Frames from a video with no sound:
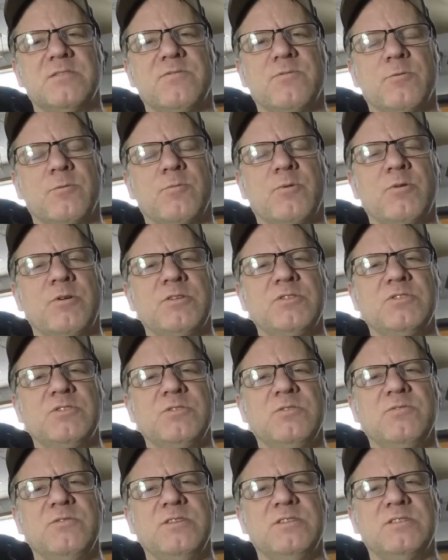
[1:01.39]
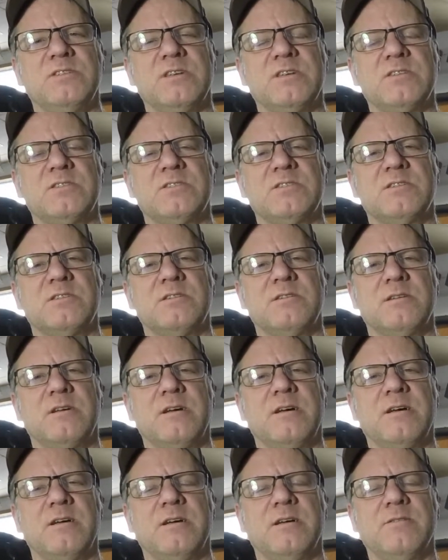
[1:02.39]
a 4.2
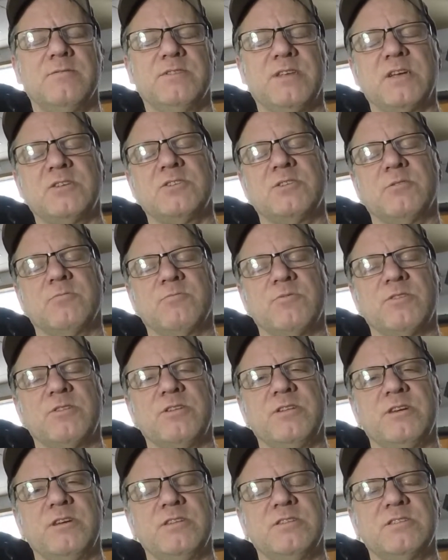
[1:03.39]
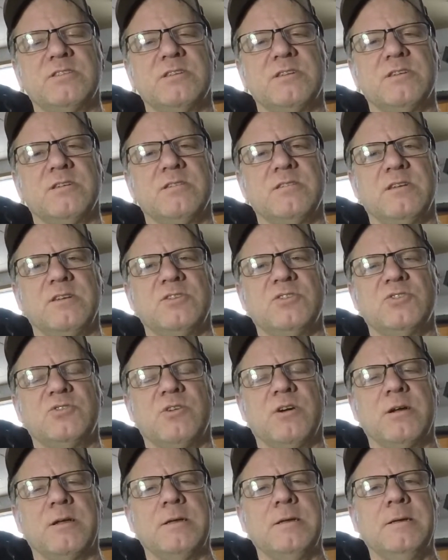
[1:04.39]
V6. It's actually a really nice
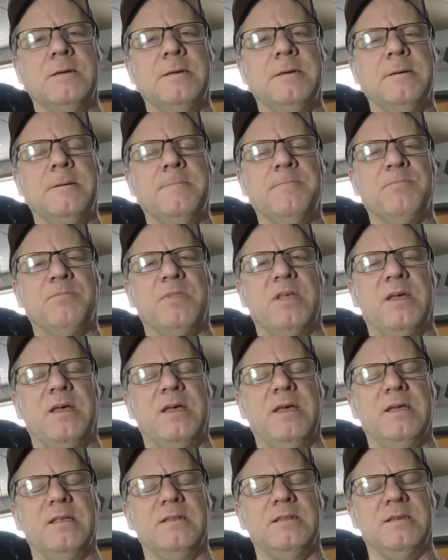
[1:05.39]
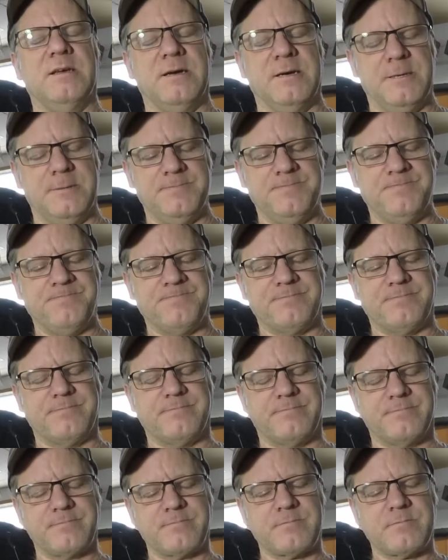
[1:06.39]
truck. And
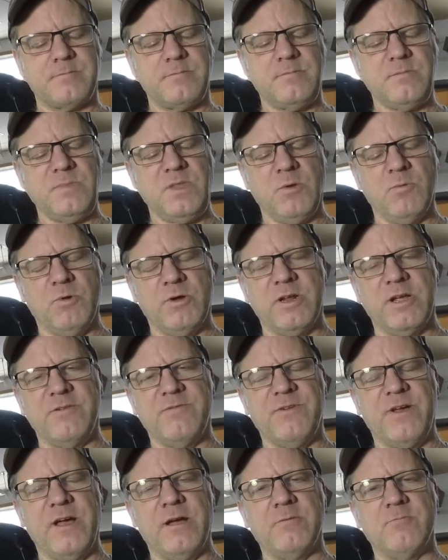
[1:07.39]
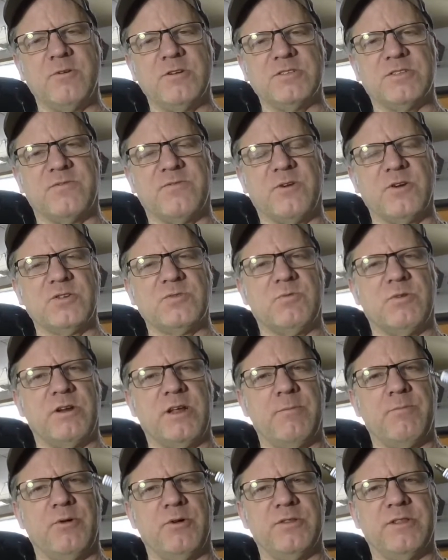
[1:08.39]
what I found was the first one
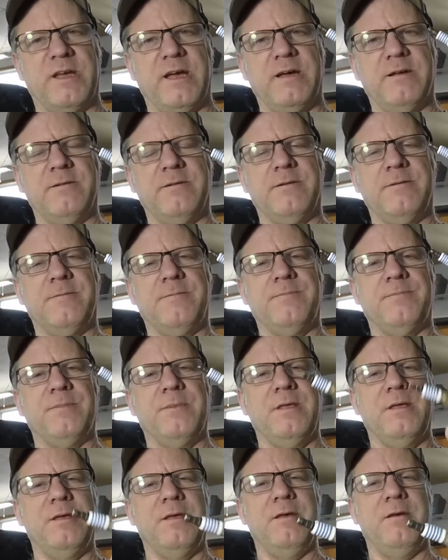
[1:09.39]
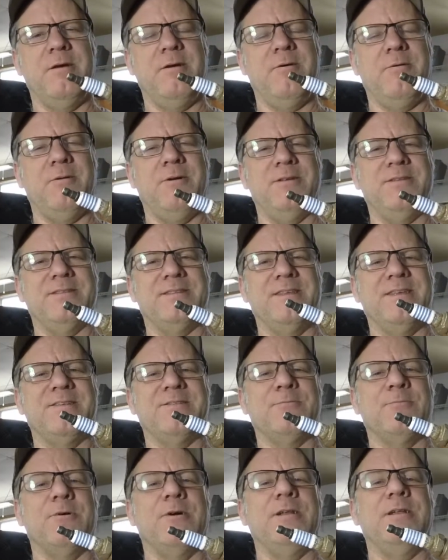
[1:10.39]
I pulled out was
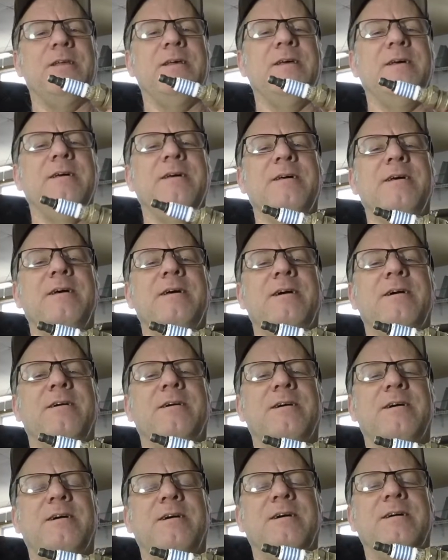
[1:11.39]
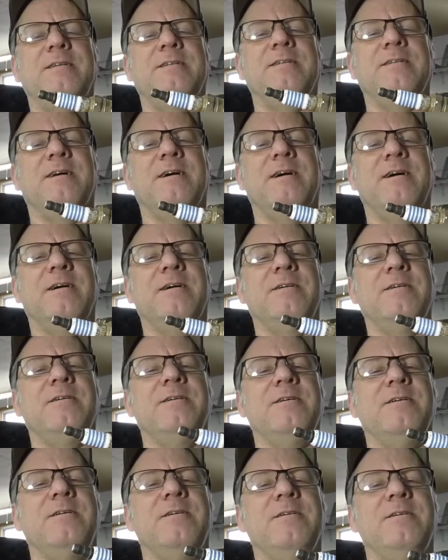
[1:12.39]
this one. And
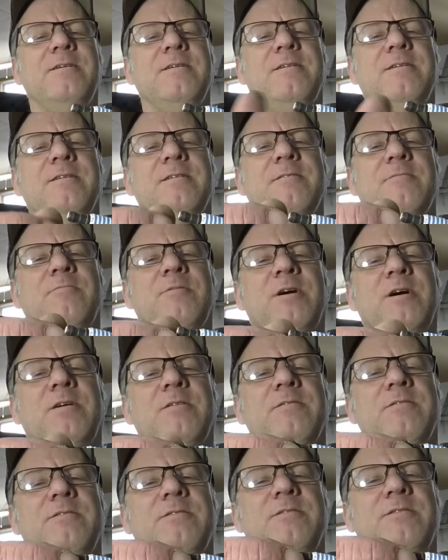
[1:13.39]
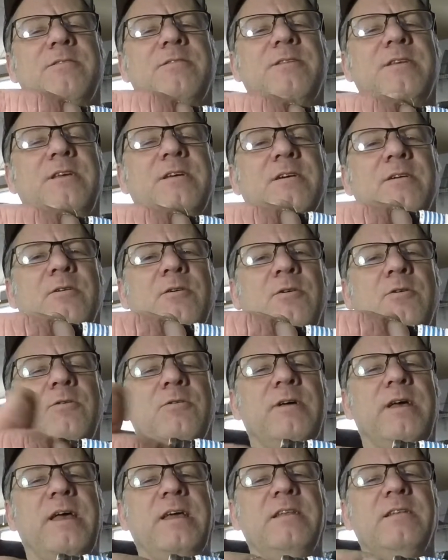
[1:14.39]
well, the
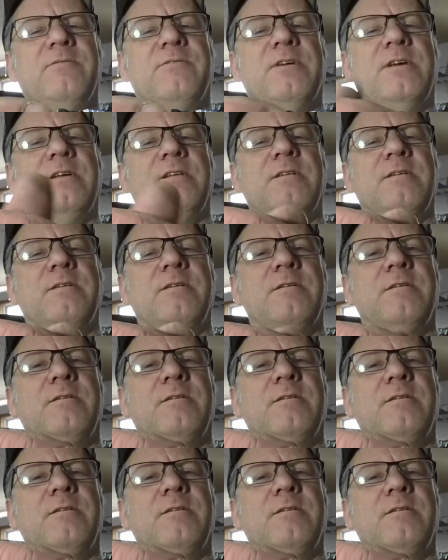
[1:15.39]
whole end of it,